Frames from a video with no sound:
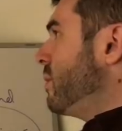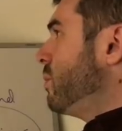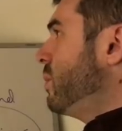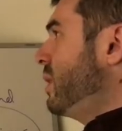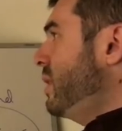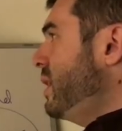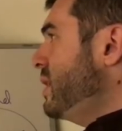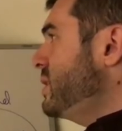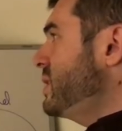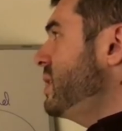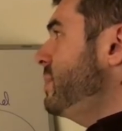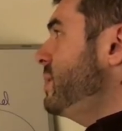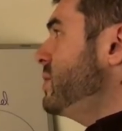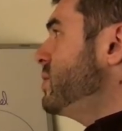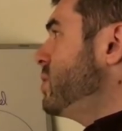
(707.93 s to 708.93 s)
When an
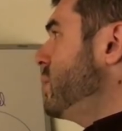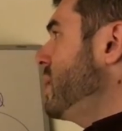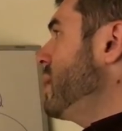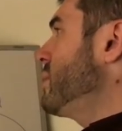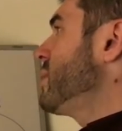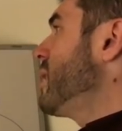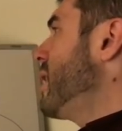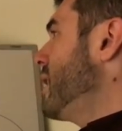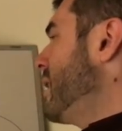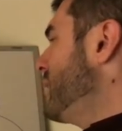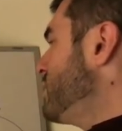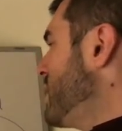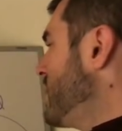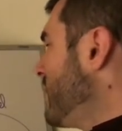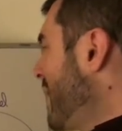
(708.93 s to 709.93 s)
ESTP is doing that with their
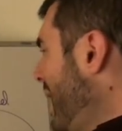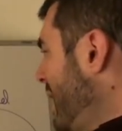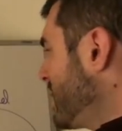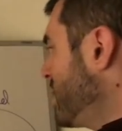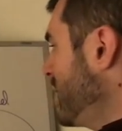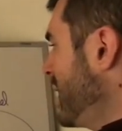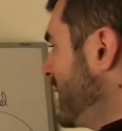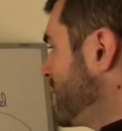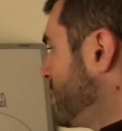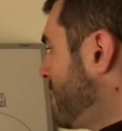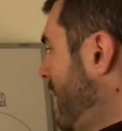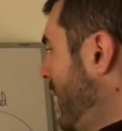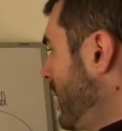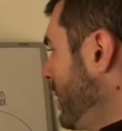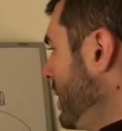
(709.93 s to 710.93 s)
INFJ, they're actually
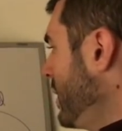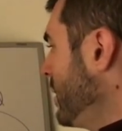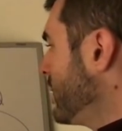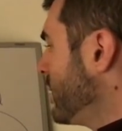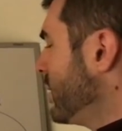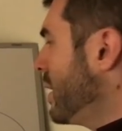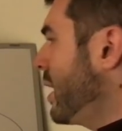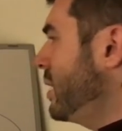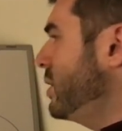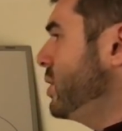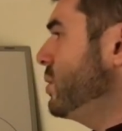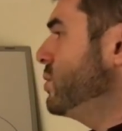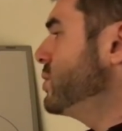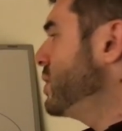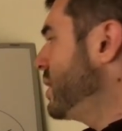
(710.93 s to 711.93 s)
aspiring. They're not
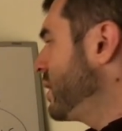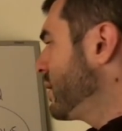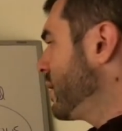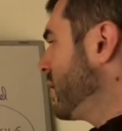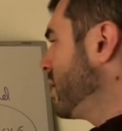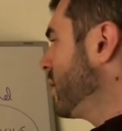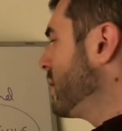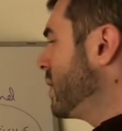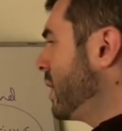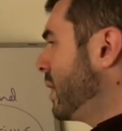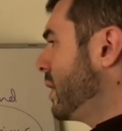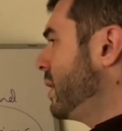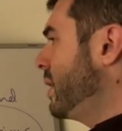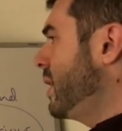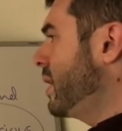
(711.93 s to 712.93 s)
using their
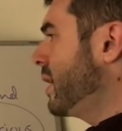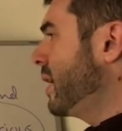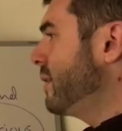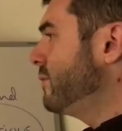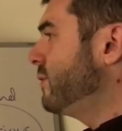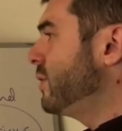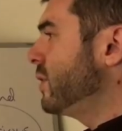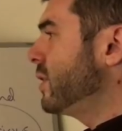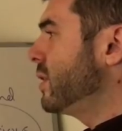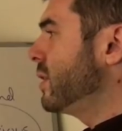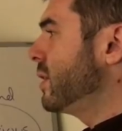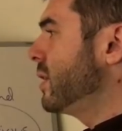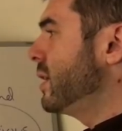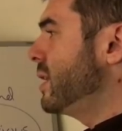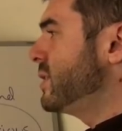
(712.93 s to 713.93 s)
uh, NI
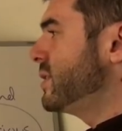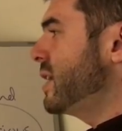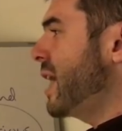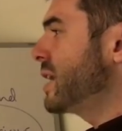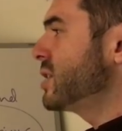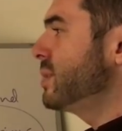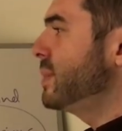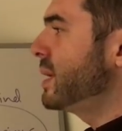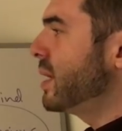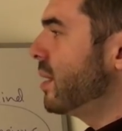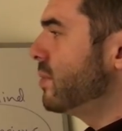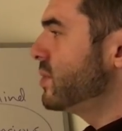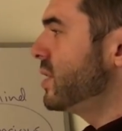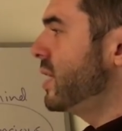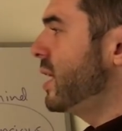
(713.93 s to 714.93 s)
inferior. It actually
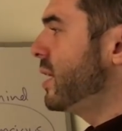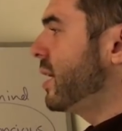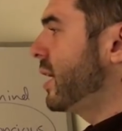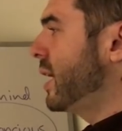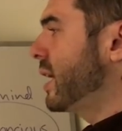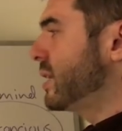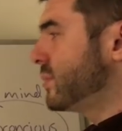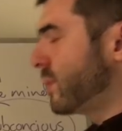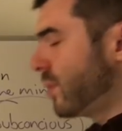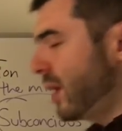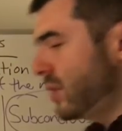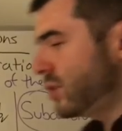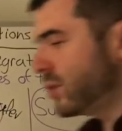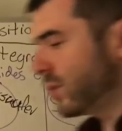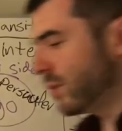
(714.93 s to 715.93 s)
becomes an NI
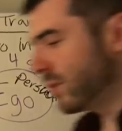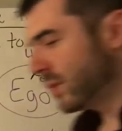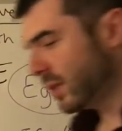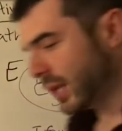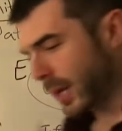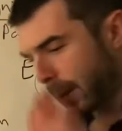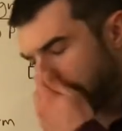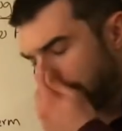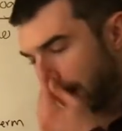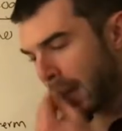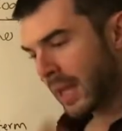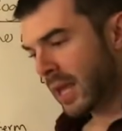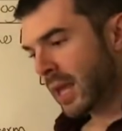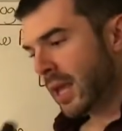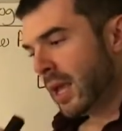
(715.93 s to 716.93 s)
aspirational. Now,
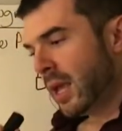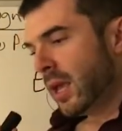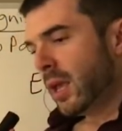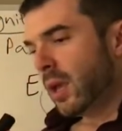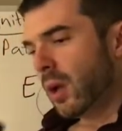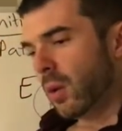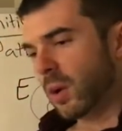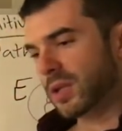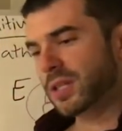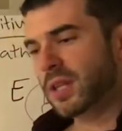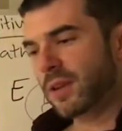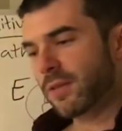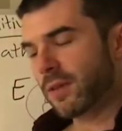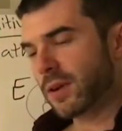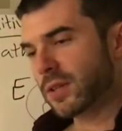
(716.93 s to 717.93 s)
what's the
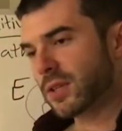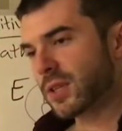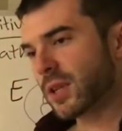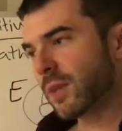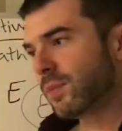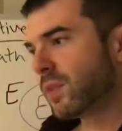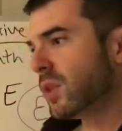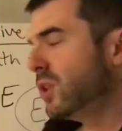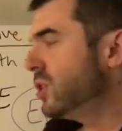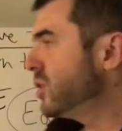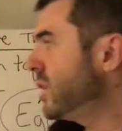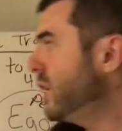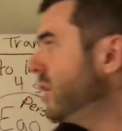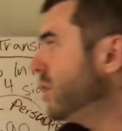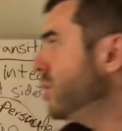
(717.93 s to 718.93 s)
difference?
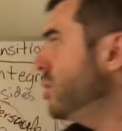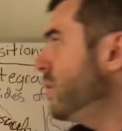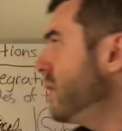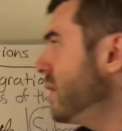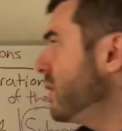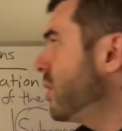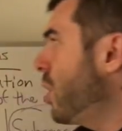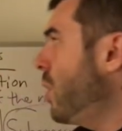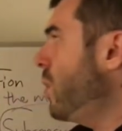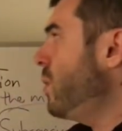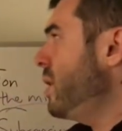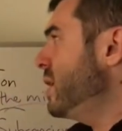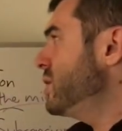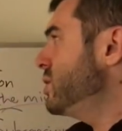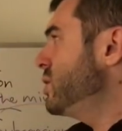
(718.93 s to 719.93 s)
See, you can
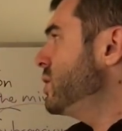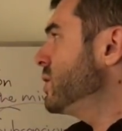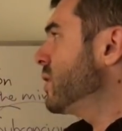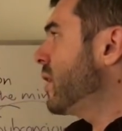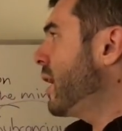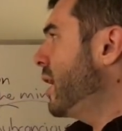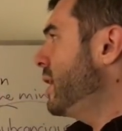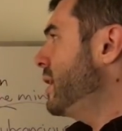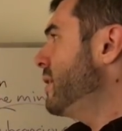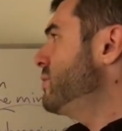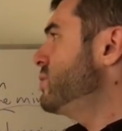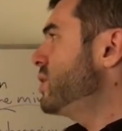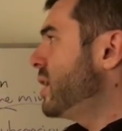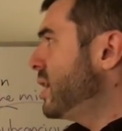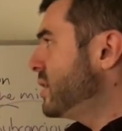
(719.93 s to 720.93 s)
go into your
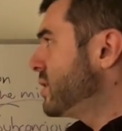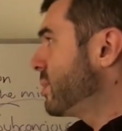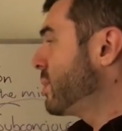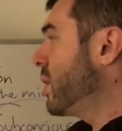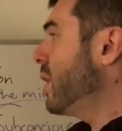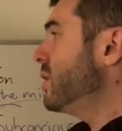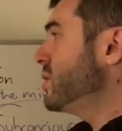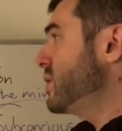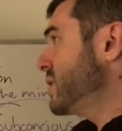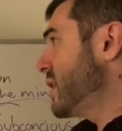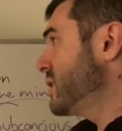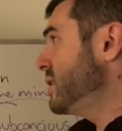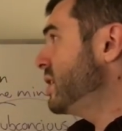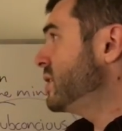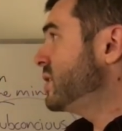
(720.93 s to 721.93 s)
INFJ subconscious
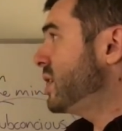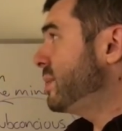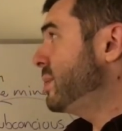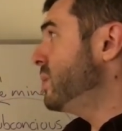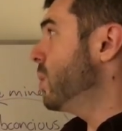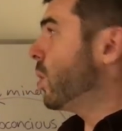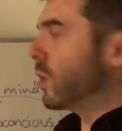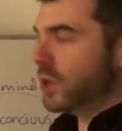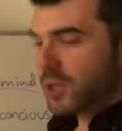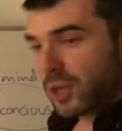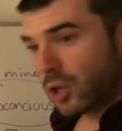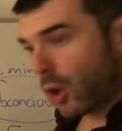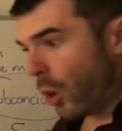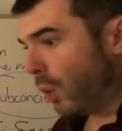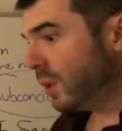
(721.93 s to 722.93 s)
as an ESTP, or you
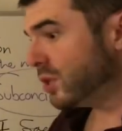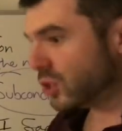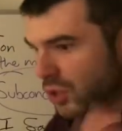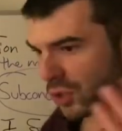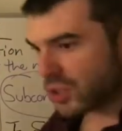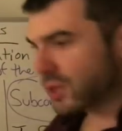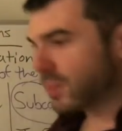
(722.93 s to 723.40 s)
can go into your